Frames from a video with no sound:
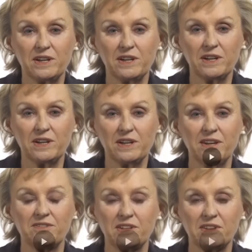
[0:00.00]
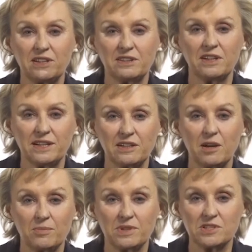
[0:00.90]
Uh, One thing I think that enlightened
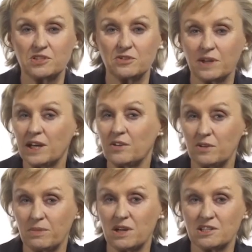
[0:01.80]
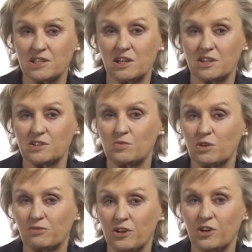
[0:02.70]
companies are doing, I know that MasterCard has
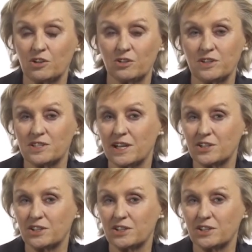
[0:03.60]
worked very hard on this